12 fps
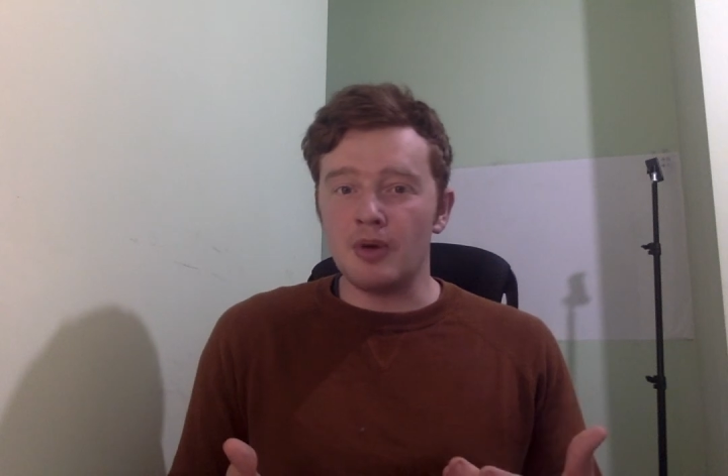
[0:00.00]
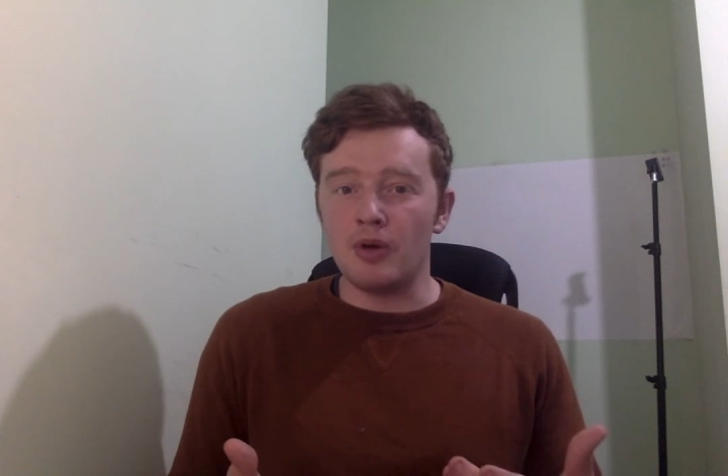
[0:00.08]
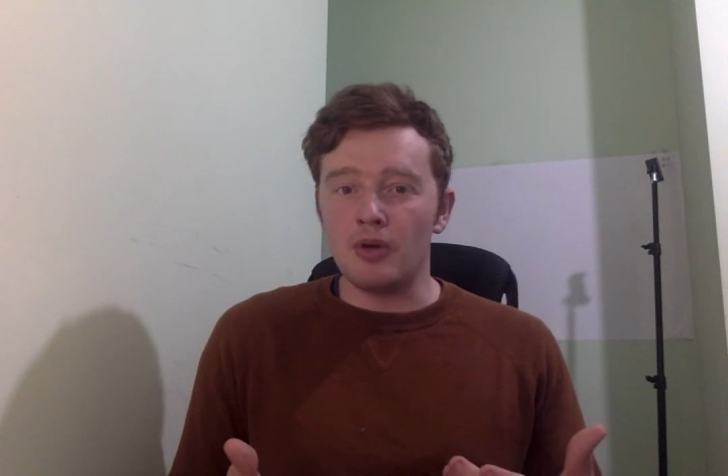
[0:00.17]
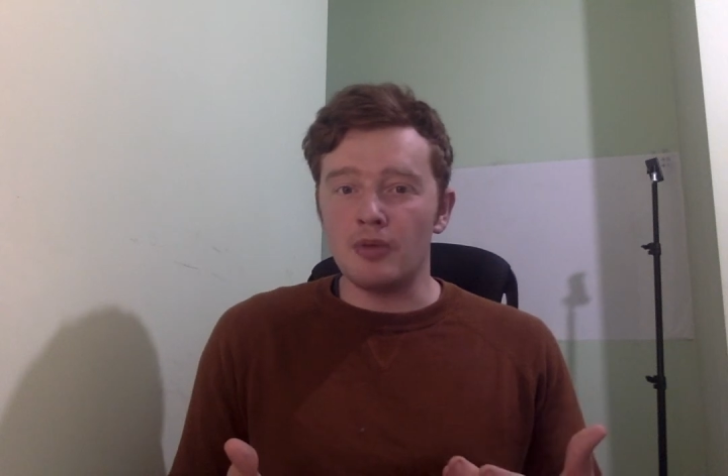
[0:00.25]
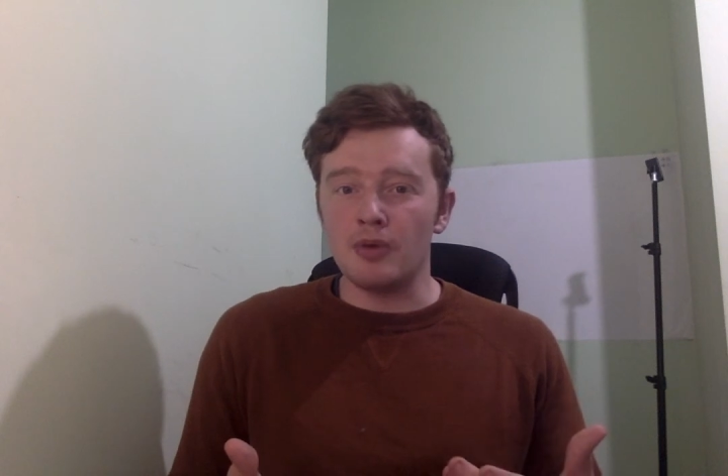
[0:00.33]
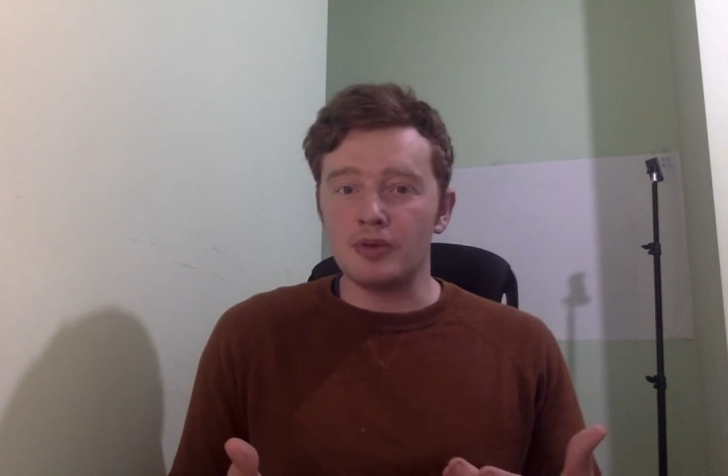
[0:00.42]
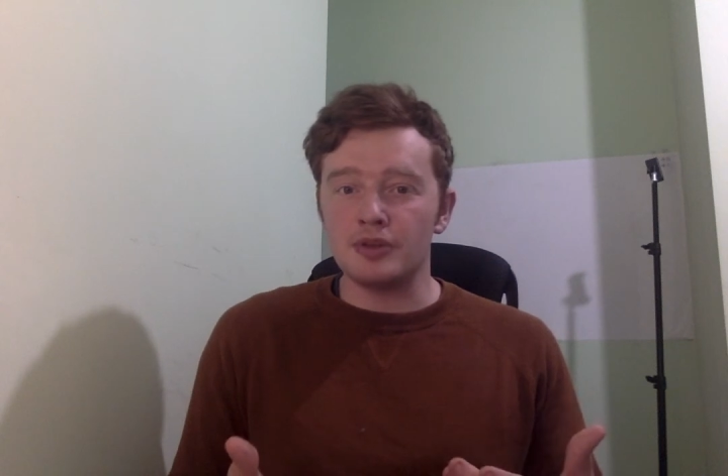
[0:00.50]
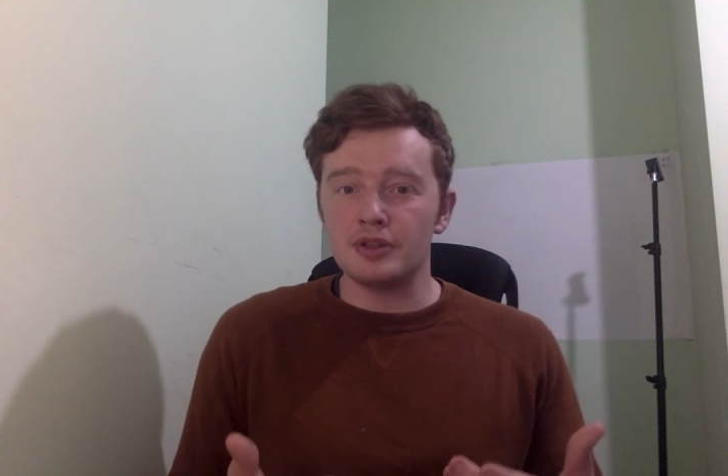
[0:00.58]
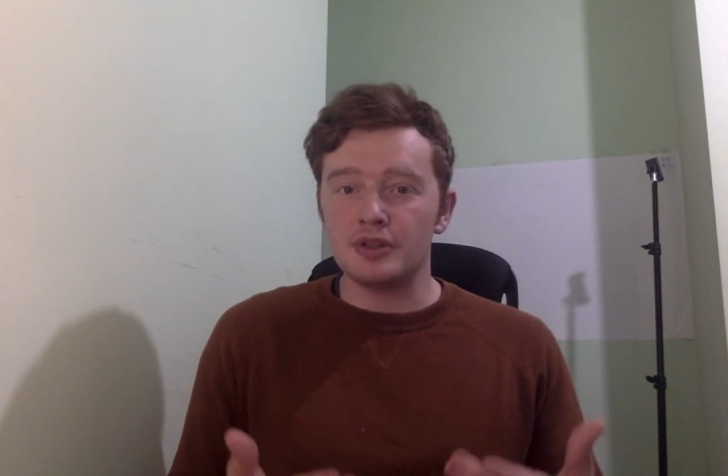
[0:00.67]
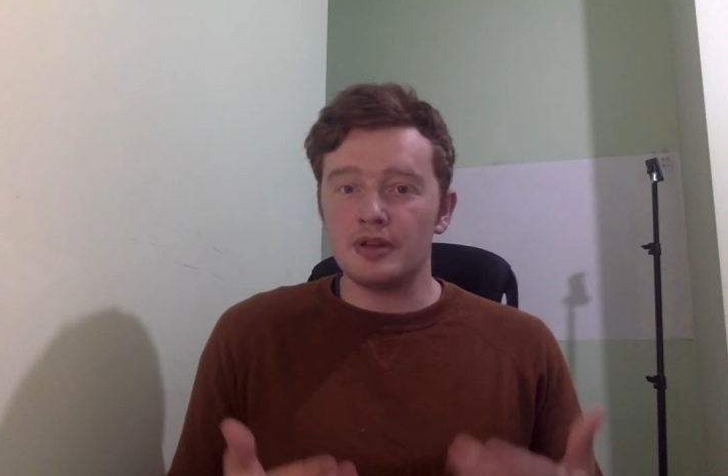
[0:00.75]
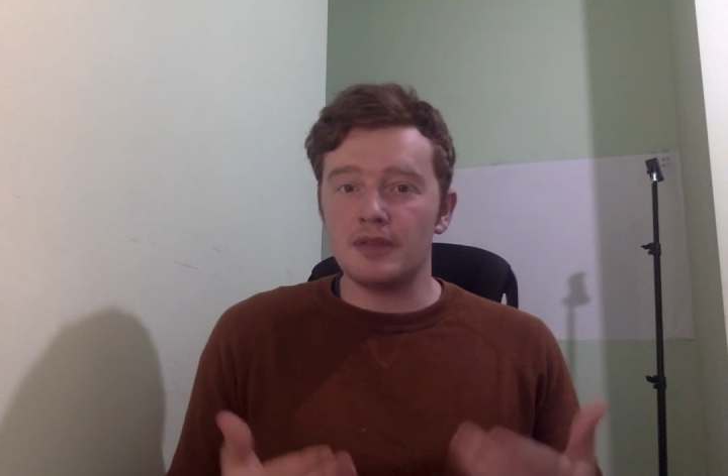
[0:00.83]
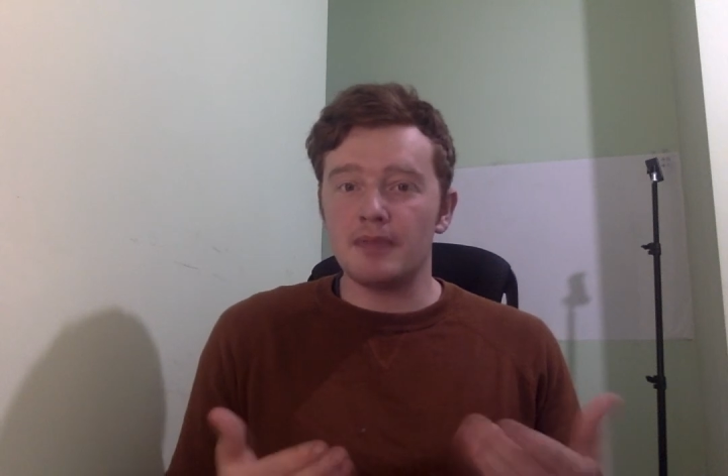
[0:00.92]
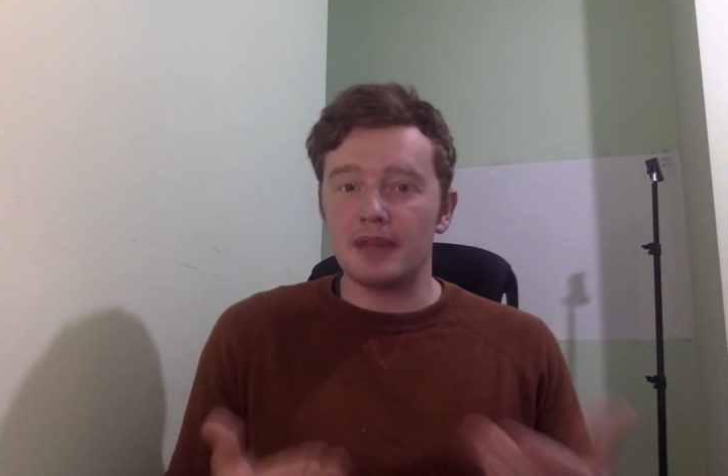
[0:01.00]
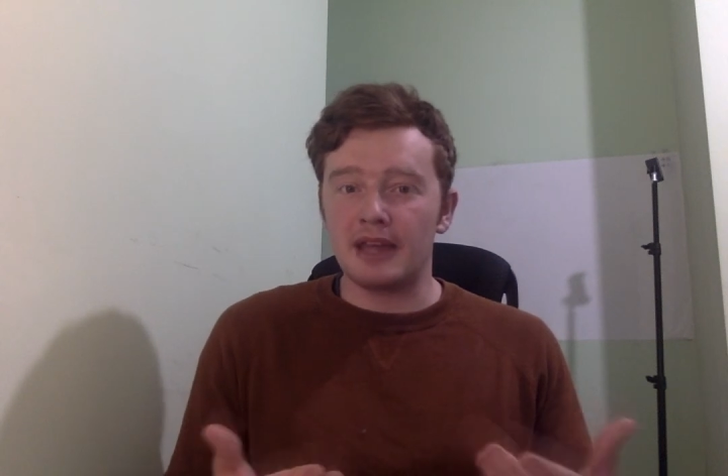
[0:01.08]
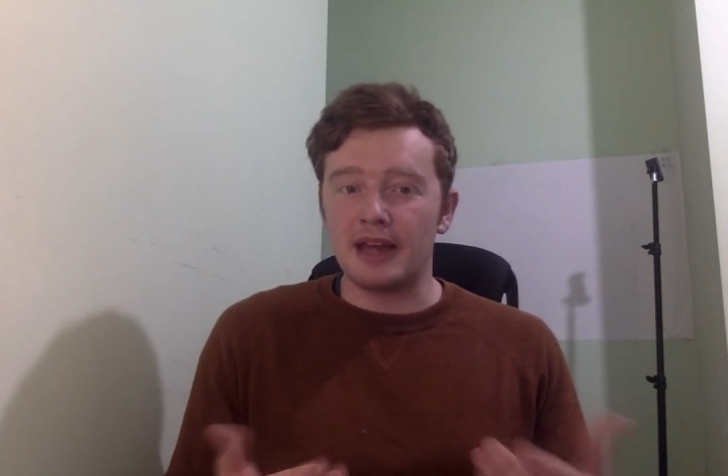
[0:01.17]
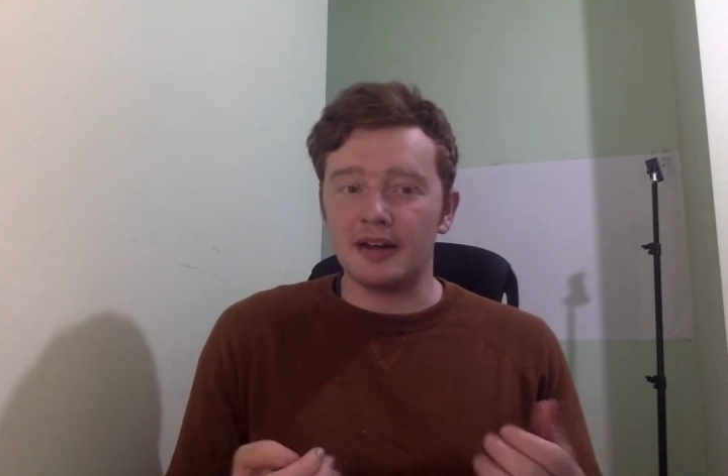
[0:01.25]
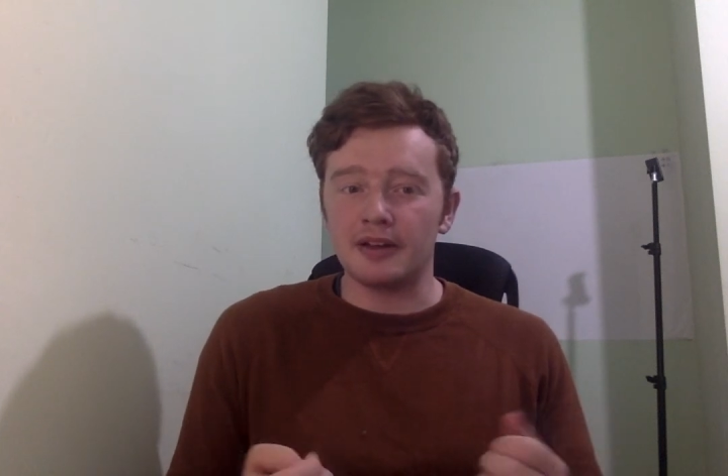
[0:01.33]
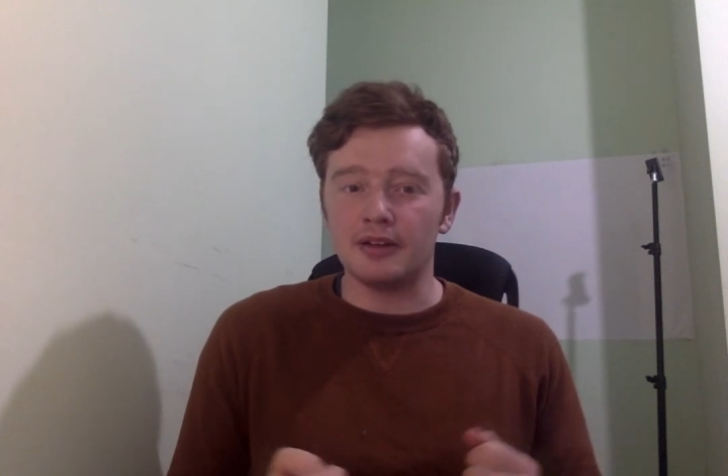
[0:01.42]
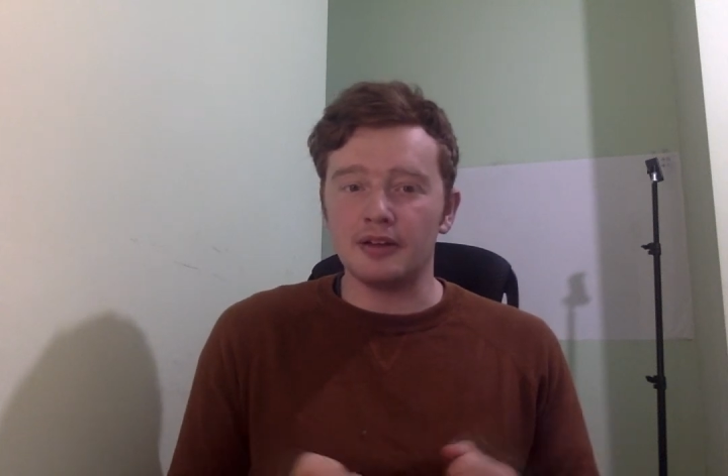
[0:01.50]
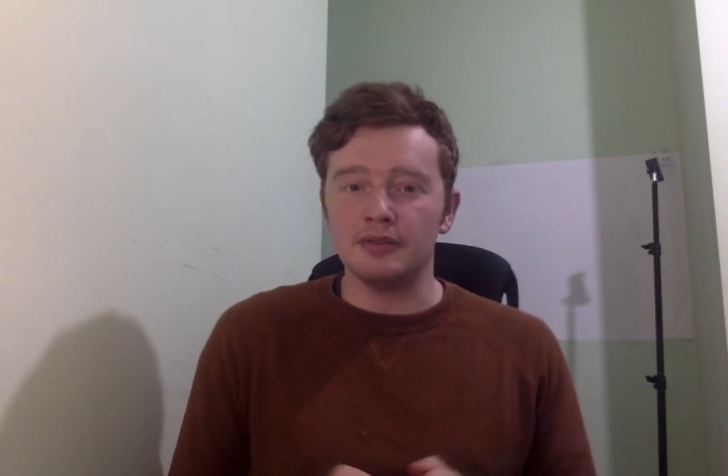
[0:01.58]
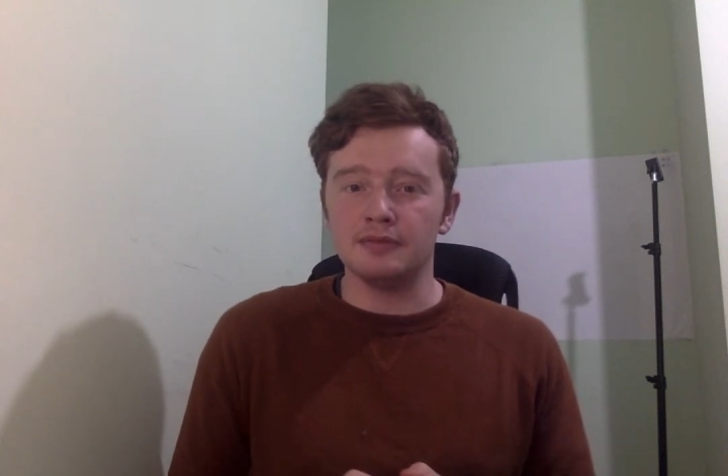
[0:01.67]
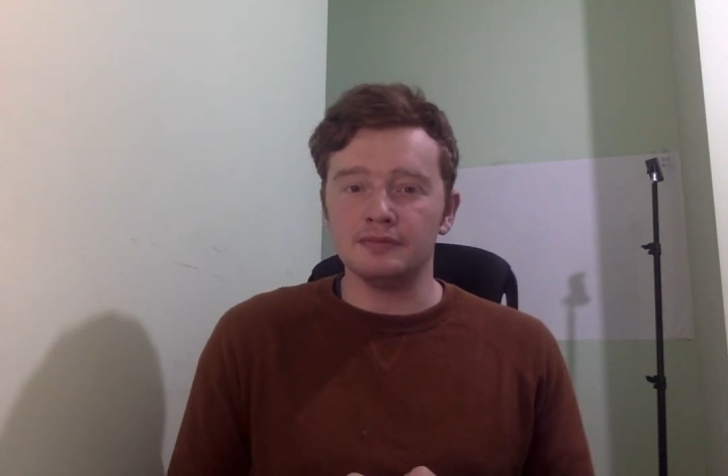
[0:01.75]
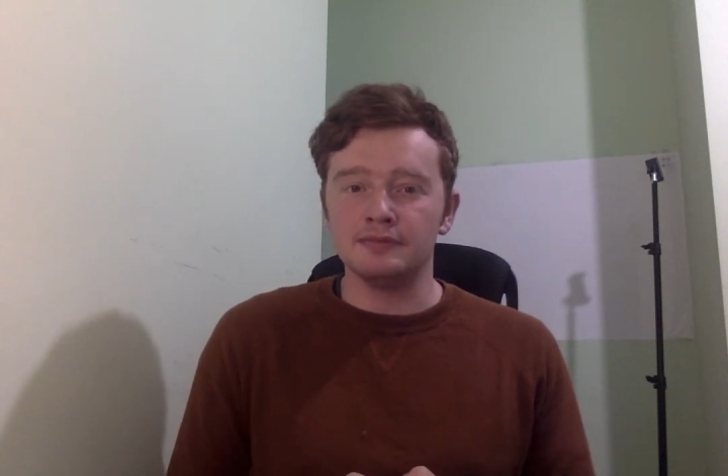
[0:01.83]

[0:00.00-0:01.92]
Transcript: almost mechanical.